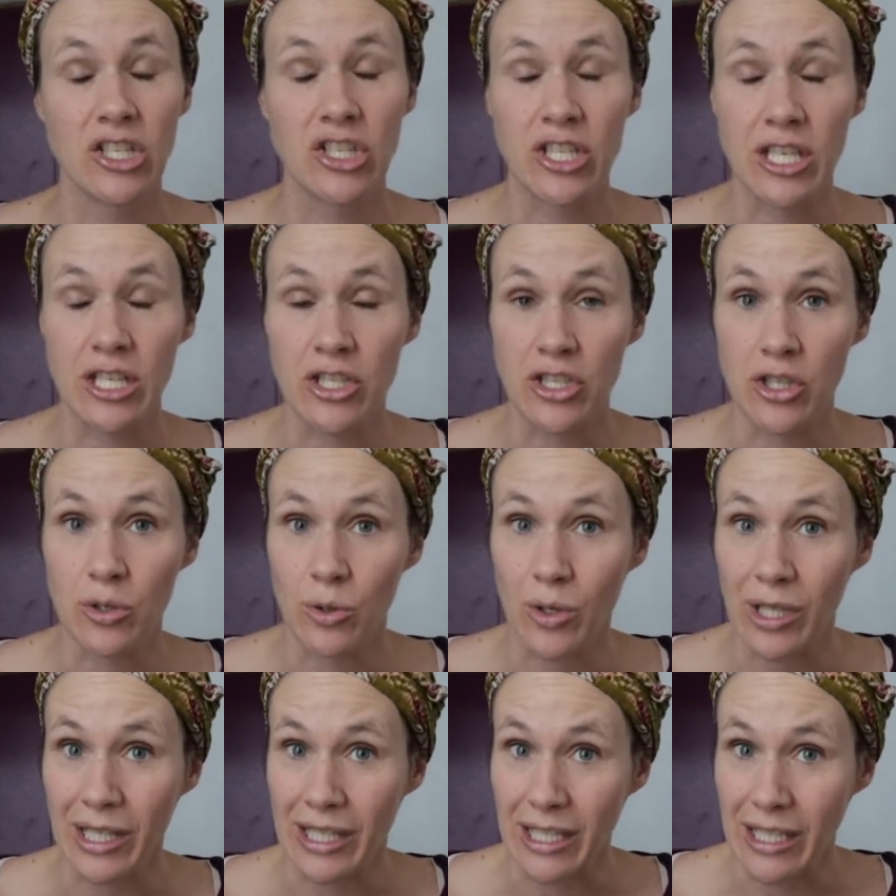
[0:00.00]
did you
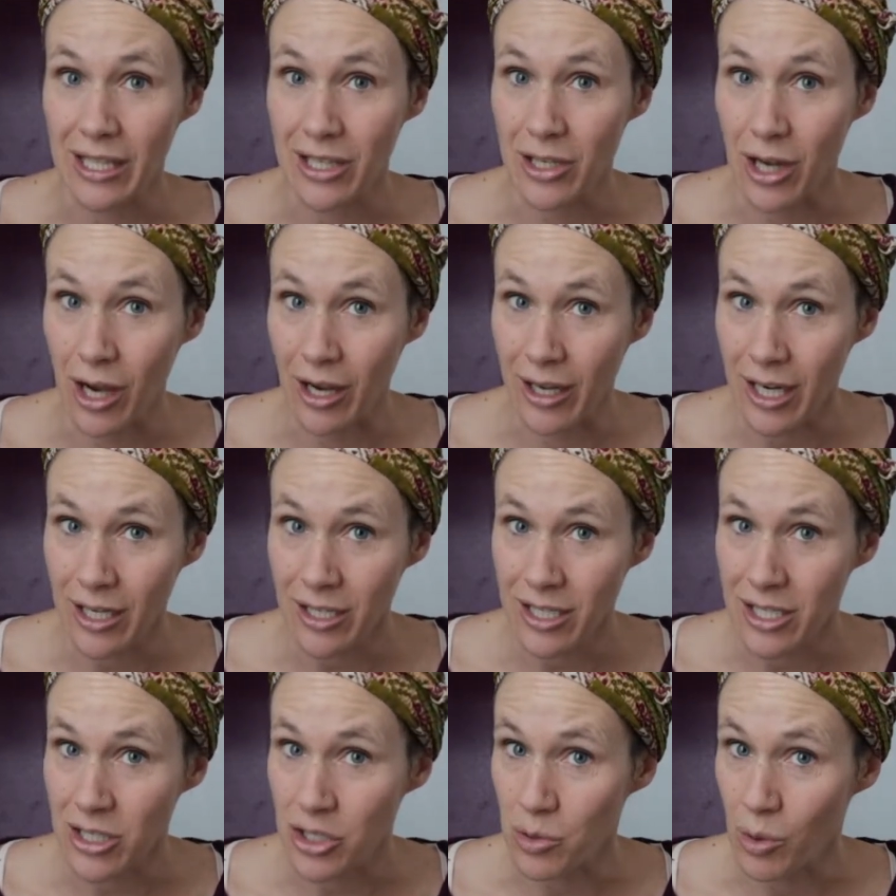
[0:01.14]
clean the dog hair?
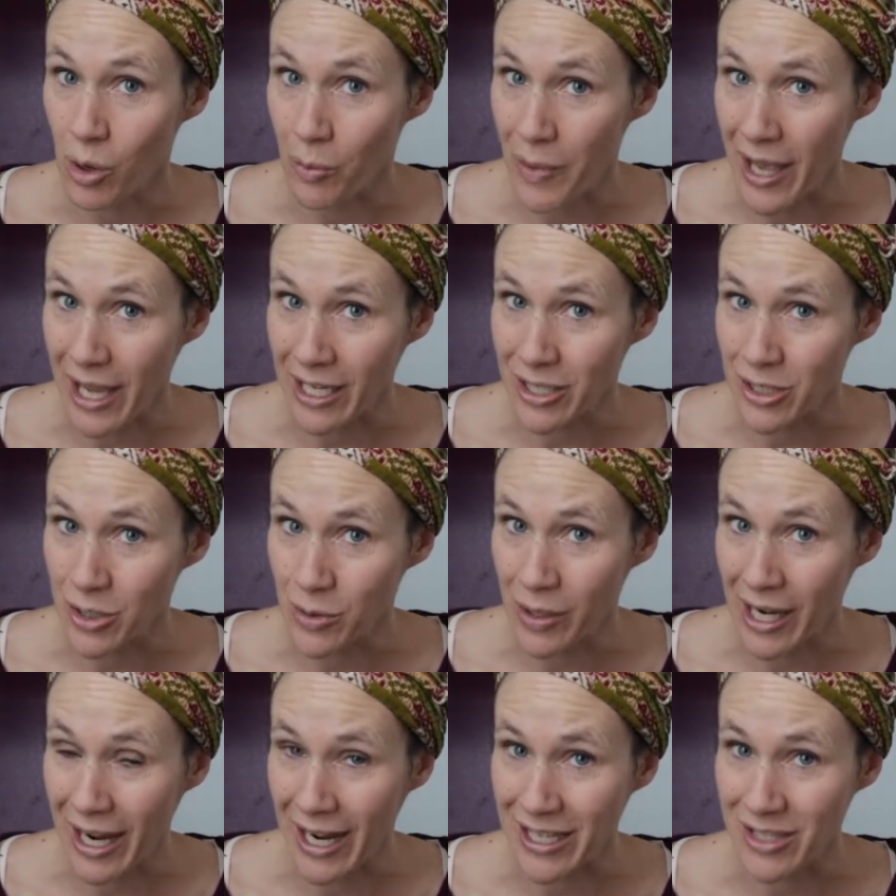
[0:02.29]
Did you obey and do what
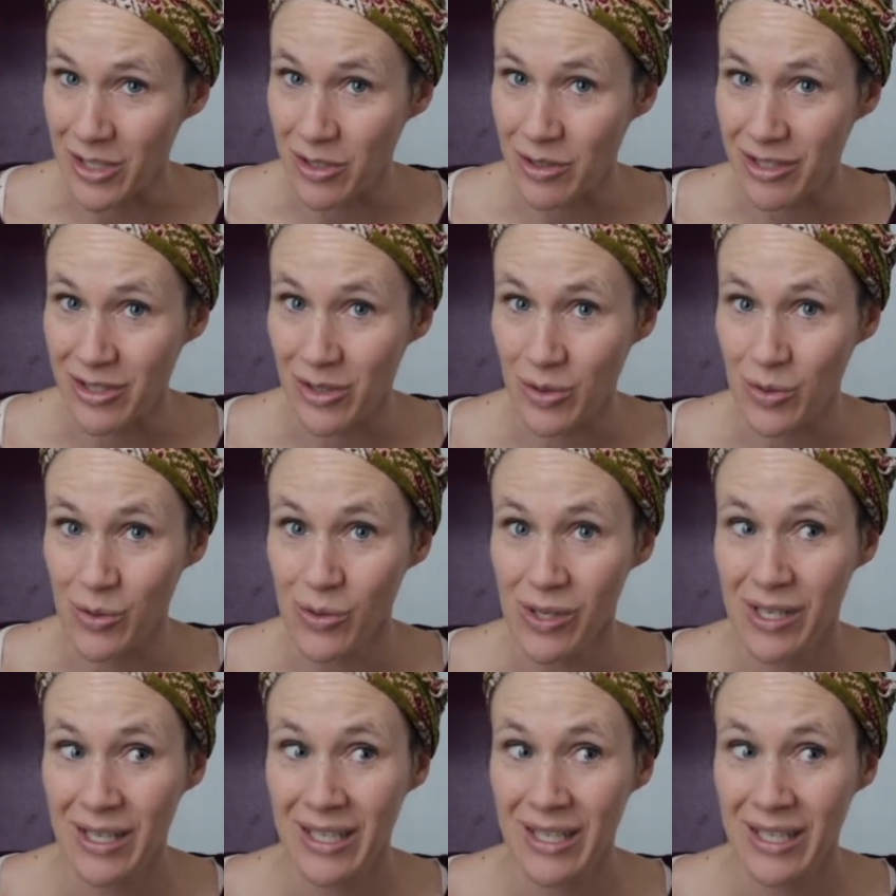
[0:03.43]
I asked you to do?